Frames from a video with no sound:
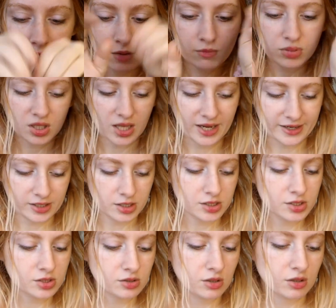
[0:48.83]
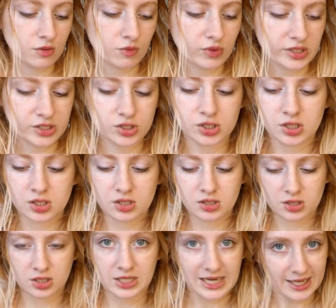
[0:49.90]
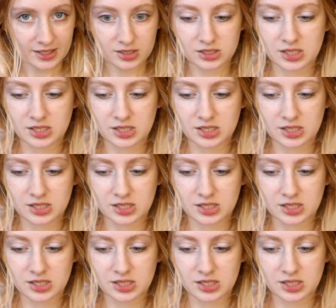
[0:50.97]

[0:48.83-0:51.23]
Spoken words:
pliers, which the next